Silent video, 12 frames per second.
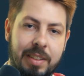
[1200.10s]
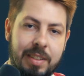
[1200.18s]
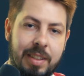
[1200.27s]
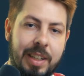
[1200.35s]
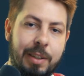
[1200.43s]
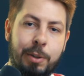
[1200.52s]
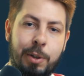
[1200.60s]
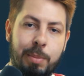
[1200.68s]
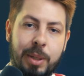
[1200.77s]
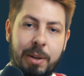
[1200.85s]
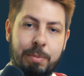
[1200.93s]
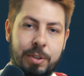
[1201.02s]
this here
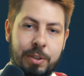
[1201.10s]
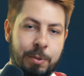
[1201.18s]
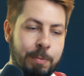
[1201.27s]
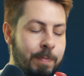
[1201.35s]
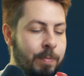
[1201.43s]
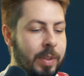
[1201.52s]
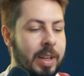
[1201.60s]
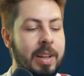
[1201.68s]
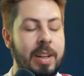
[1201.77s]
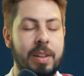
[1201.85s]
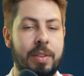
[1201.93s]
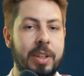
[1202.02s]
coming up soon.
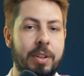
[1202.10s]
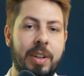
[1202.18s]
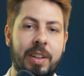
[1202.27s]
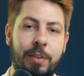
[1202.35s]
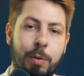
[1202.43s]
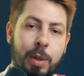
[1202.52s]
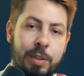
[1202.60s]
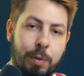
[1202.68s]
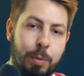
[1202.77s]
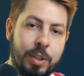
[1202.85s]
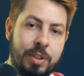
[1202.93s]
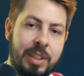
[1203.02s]
Thank you guys so much
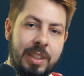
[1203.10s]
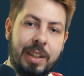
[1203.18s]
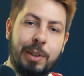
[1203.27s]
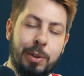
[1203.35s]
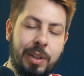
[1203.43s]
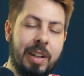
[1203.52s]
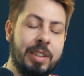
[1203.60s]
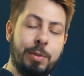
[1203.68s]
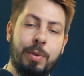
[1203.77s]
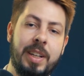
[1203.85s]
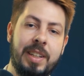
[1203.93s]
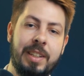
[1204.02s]
for watching. Good luck
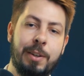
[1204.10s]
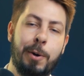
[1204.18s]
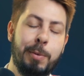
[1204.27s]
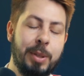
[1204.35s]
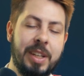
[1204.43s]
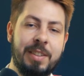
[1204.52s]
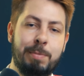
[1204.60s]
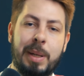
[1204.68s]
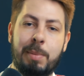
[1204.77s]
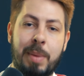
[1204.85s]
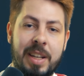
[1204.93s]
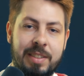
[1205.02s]
trading. Hope you guys
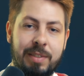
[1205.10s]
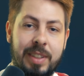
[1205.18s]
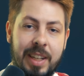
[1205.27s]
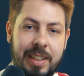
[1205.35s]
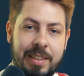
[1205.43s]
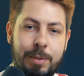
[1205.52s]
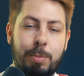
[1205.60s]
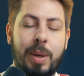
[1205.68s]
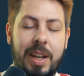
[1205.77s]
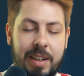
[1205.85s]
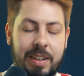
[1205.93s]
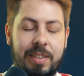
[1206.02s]
make massive gains,
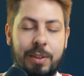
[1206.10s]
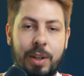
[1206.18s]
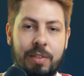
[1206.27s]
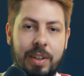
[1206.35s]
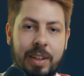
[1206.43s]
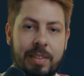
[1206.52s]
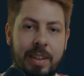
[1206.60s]
and I'll see you guys next